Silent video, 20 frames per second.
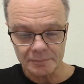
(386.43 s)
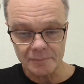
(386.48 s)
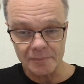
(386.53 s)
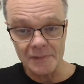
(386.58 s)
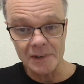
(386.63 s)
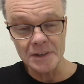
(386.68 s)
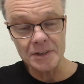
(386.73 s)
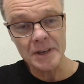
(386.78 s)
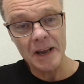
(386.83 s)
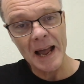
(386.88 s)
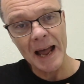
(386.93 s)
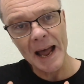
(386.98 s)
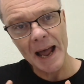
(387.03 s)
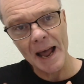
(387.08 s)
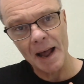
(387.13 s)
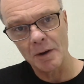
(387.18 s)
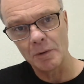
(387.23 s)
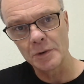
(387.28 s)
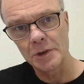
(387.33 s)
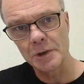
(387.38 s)
So
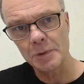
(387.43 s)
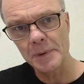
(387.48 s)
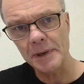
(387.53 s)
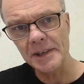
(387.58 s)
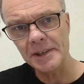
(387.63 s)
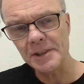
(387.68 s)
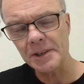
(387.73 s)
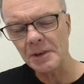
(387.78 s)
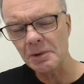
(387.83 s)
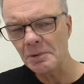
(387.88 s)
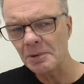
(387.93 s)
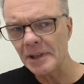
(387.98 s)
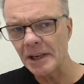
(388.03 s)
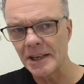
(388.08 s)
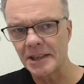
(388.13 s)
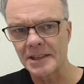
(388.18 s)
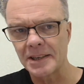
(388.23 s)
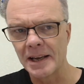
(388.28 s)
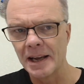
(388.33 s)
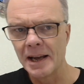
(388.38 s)
how do we do
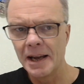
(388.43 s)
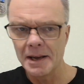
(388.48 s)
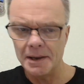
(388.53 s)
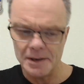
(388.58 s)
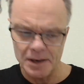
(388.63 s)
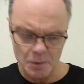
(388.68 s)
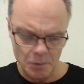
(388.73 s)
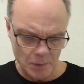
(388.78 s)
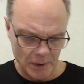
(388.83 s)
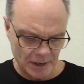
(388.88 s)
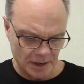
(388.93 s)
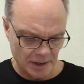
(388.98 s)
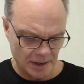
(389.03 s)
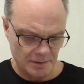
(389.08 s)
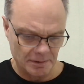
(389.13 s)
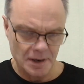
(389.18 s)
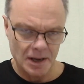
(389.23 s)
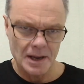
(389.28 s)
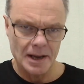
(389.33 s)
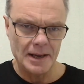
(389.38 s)
this? We
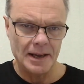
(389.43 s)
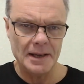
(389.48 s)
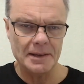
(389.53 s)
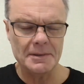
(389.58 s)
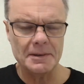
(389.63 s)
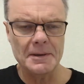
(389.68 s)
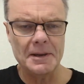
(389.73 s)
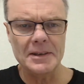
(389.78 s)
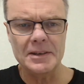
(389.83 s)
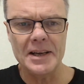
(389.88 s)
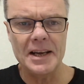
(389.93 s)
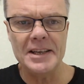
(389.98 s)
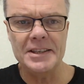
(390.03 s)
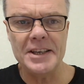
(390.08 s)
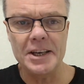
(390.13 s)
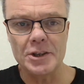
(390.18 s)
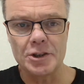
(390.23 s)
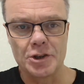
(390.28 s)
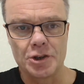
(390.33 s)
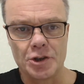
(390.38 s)
can. Is
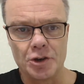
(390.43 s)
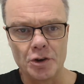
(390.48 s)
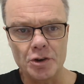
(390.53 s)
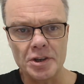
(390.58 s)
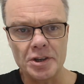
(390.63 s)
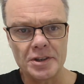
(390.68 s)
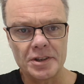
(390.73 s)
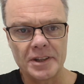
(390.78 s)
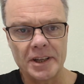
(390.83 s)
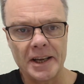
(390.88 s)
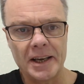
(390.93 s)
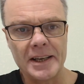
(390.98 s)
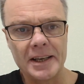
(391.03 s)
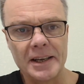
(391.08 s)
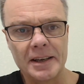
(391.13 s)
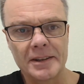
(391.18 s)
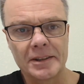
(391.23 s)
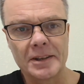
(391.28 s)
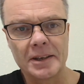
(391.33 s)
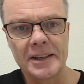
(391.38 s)
it just
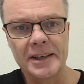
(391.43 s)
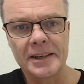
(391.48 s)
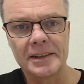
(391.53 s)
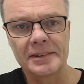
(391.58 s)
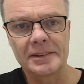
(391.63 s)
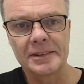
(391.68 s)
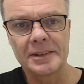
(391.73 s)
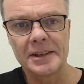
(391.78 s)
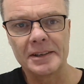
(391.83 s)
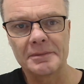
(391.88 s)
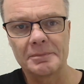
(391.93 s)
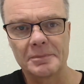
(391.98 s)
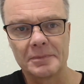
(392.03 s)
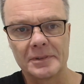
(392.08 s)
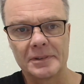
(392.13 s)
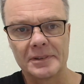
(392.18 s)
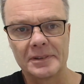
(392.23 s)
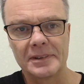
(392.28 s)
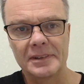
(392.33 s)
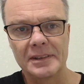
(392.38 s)
the
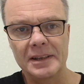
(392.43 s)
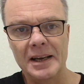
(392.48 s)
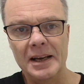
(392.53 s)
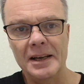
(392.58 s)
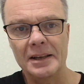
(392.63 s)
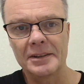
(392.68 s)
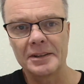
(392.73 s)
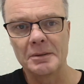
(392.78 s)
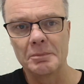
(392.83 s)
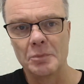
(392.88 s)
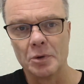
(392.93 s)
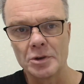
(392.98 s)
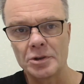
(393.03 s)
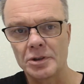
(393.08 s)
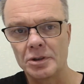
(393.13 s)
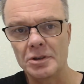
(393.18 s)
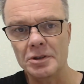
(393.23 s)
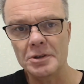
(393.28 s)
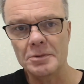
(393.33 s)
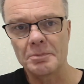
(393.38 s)

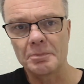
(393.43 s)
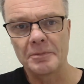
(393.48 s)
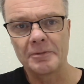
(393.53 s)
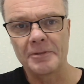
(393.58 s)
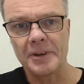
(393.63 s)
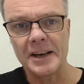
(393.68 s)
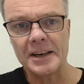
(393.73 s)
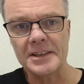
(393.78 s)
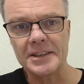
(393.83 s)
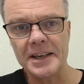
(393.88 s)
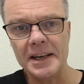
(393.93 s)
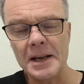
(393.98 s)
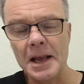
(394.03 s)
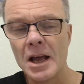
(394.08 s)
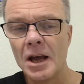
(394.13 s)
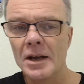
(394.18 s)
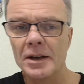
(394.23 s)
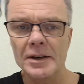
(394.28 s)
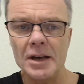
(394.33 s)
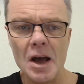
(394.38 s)
muscles fixing?
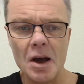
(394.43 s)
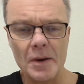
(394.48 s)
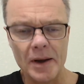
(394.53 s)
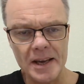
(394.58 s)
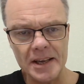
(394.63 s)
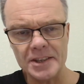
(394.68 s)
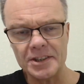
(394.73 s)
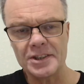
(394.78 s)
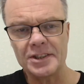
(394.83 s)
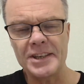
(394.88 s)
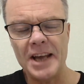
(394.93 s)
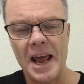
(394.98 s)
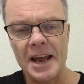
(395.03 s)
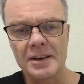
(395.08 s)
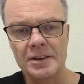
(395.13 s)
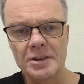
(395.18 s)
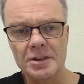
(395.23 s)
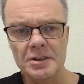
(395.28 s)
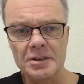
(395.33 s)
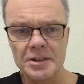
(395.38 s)
No, it's
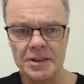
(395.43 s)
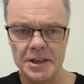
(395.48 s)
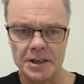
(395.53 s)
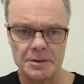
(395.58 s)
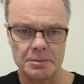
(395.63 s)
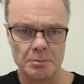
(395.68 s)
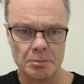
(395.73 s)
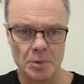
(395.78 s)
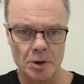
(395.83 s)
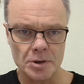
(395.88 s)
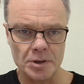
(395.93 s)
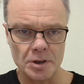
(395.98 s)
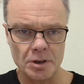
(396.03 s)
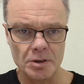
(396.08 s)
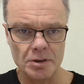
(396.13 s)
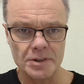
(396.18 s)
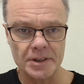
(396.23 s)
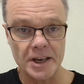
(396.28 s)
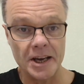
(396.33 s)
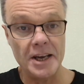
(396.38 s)
tendons, it's
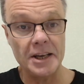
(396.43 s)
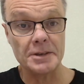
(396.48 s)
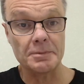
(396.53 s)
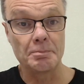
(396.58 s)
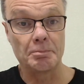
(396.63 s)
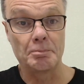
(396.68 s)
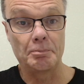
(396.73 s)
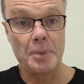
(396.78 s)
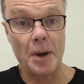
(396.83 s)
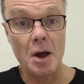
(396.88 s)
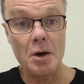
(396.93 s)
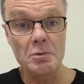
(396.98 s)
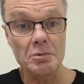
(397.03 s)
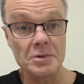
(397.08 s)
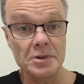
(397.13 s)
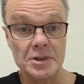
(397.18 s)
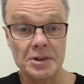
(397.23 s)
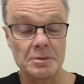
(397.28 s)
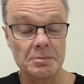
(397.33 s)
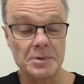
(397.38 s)
muscles, it's
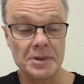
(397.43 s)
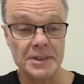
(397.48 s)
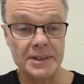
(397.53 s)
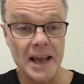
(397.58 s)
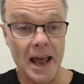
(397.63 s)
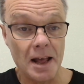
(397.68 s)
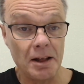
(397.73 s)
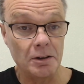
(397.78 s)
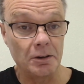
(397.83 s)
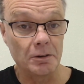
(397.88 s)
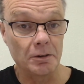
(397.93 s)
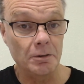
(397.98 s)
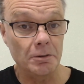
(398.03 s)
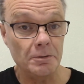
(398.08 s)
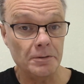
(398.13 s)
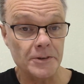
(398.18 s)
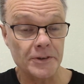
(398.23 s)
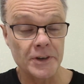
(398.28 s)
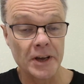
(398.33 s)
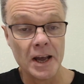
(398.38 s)
bones
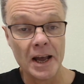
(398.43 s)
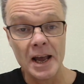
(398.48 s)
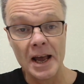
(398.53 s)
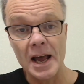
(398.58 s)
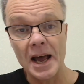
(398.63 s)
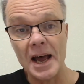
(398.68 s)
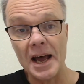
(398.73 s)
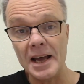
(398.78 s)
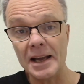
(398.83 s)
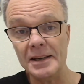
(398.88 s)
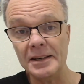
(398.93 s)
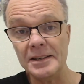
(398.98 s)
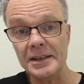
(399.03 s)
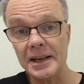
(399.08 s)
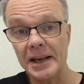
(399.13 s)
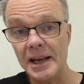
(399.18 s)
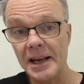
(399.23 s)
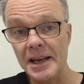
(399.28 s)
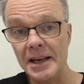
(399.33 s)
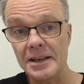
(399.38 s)
themselves, and
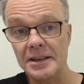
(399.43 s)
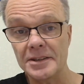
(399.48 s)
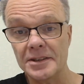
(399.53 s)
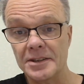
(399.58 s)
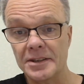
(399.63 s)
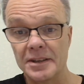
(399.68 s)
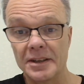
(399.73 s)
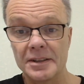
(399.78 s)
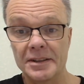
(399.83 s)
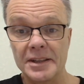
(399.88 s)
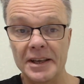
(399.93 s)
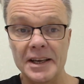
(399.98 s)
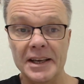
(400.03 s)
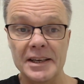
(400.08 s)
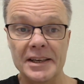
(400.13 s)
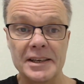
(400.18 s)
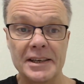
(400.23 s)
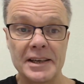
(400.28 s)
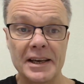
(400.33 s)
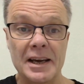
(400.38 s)
it's
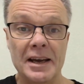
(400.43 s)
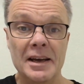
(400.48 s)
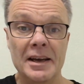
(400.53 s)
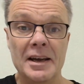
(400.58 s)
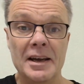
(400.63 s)
the